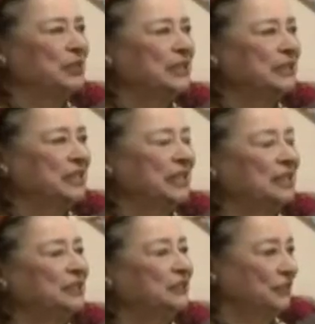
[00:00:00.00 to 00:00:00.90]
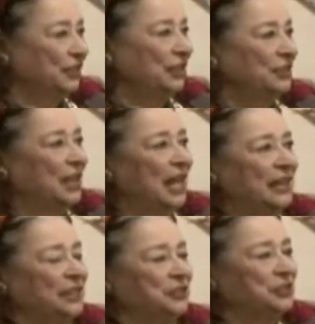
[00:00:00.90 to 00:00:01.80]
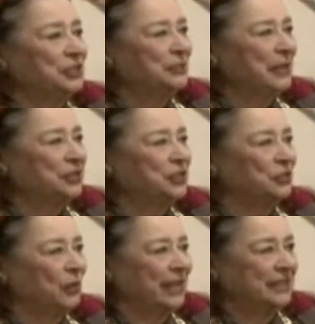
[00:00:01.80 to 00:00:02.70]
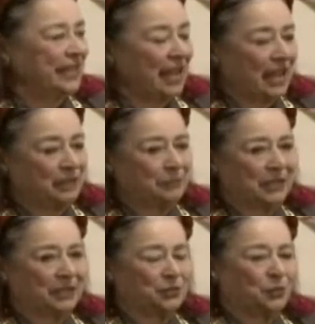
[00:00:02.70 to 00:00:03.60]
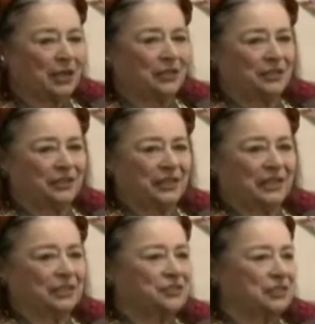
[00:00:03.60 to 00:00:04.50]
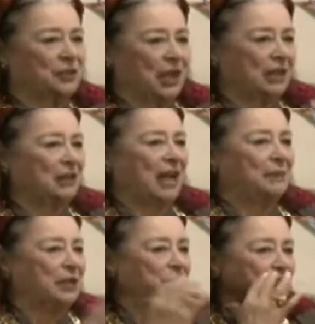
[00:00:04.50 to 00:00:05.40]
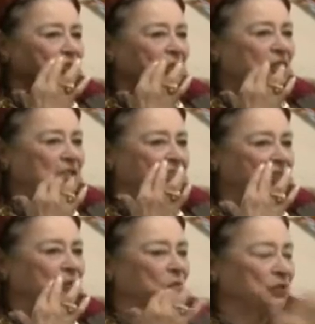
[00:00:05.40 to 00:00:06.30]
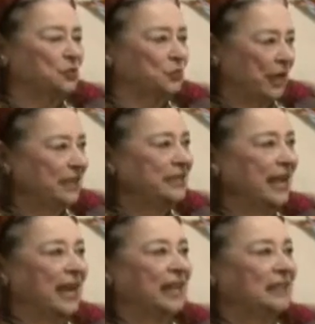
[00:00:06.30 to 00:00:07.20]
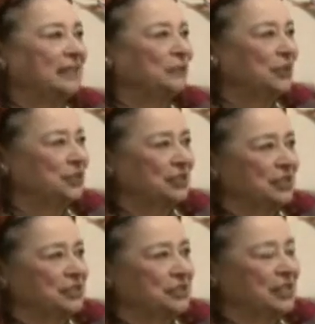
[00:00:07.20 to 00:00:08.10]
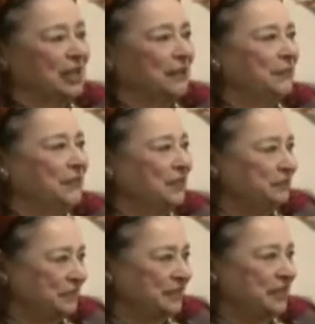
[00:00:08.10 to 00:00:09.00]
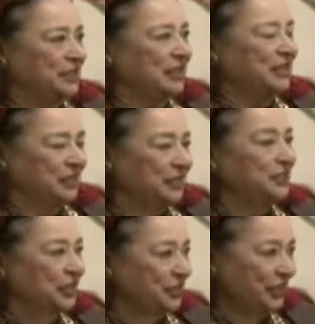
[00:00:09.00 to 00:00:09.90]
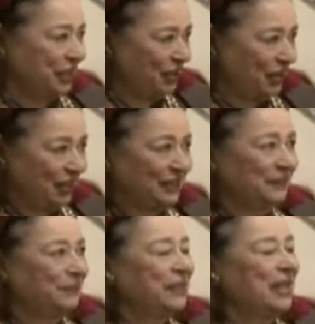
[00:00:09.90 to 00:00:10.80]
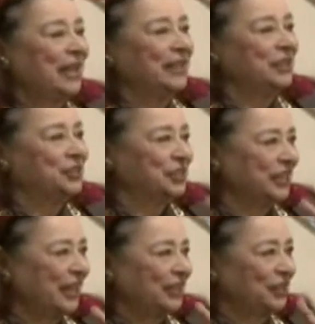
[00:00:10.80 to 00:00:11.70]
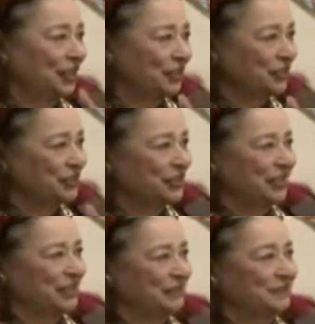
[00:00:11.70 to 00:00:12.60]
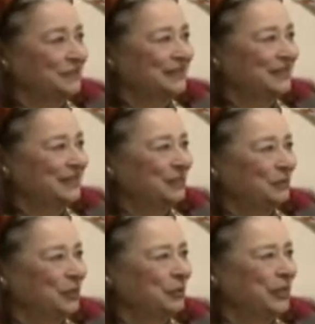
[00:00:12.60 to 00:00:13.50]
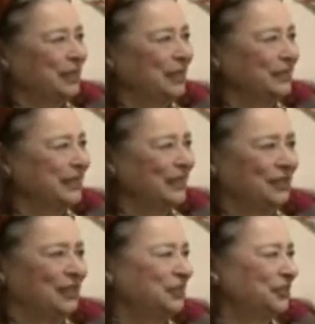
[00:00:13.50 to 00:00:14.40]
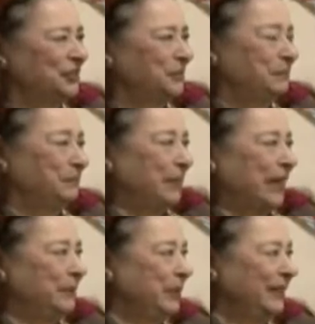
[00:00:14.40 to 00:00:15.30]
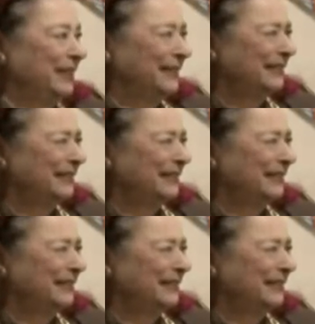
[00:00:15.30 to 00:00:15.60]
really did learn a lot, and you just uh -huh. mentioned Red Cat because yeah. one of the things uh, I mentioned earlier was Red Cat, which is uh, the it's in Disney Hall, yep. and it's the Cal Arts. Uh, what do we call it, CalArts baby?